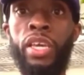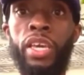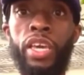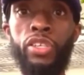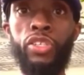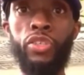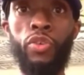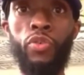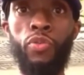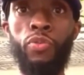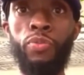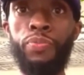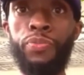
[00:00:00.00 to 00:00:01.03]
And
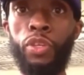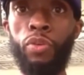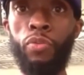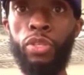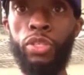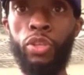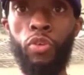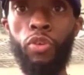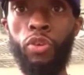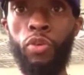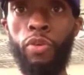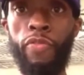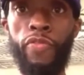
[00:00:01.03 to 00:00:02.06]
so what
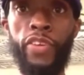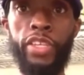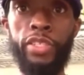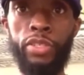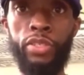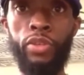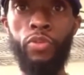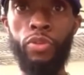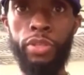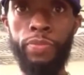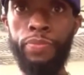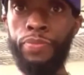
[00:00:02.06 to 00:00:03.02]
Tolco and Figs is doing